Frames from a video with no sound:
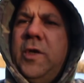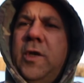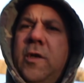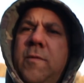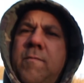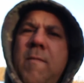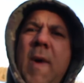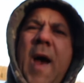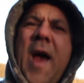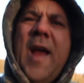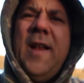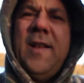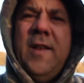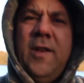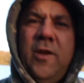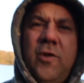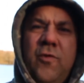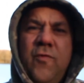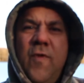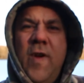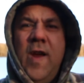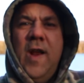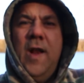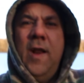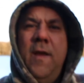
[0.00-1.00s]
is madness
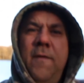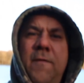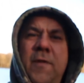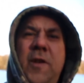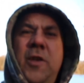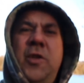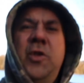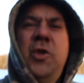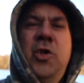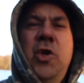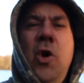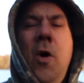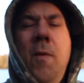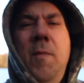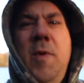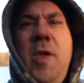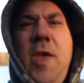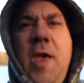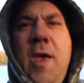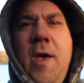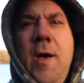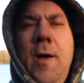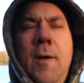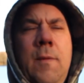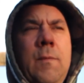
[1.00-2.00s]
really for this time of
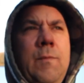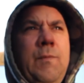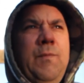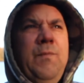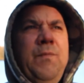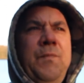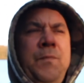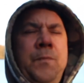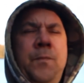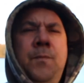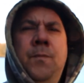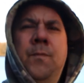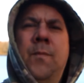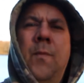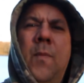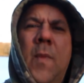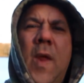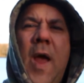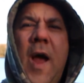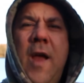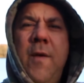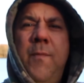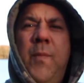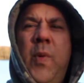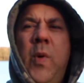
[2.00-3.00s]
year.
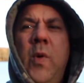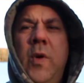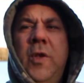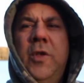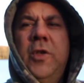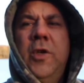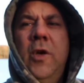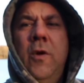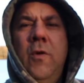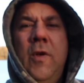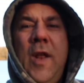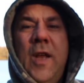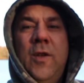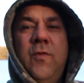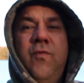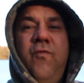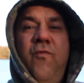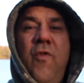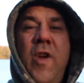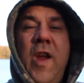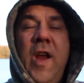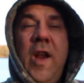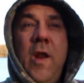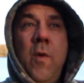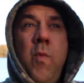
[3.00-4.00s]
8.2, that's
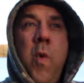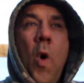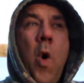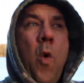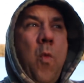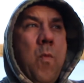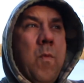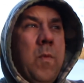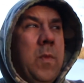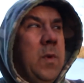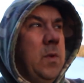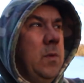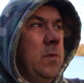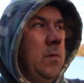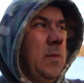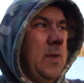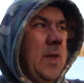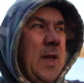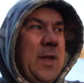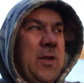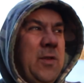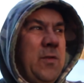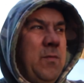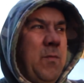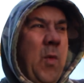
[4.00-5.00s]
really warm.
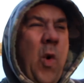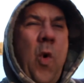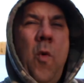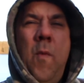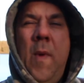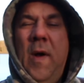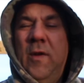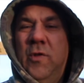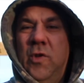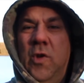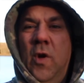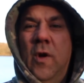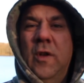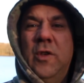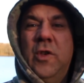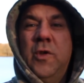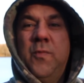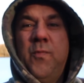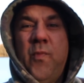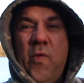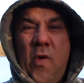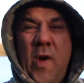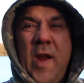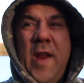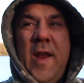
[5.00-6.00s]
That's almost like
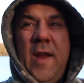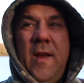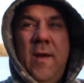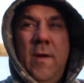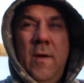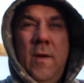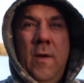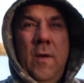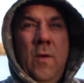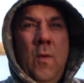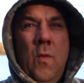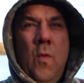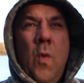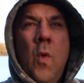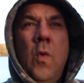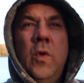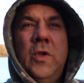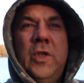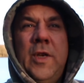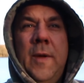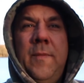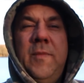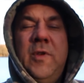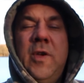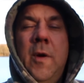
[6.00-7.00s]
spring water
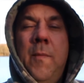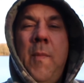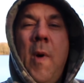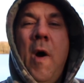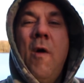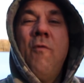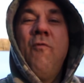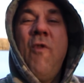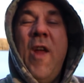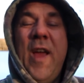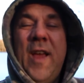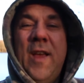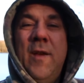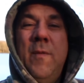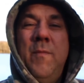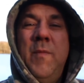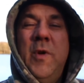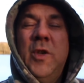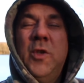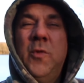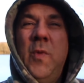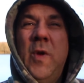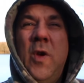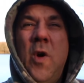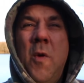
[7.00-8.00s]
temperature, but I reckon
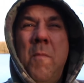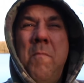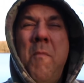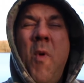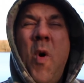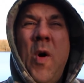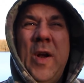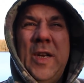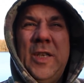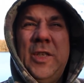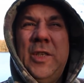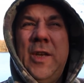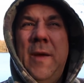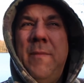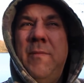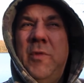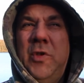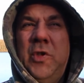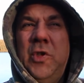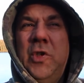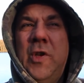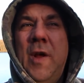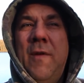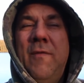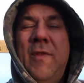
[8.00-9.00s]
because we've got minus
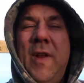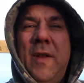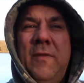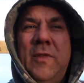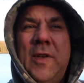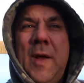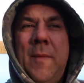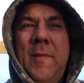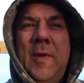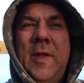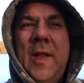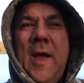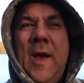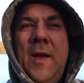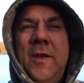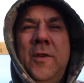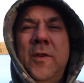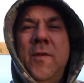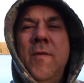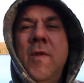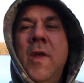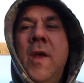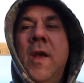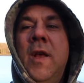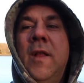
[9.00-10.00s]
temperatures over the next couple of days,
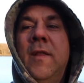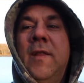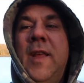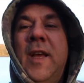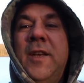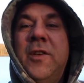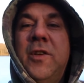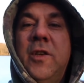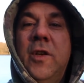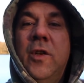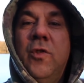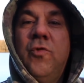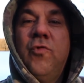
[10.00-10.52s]
that's going to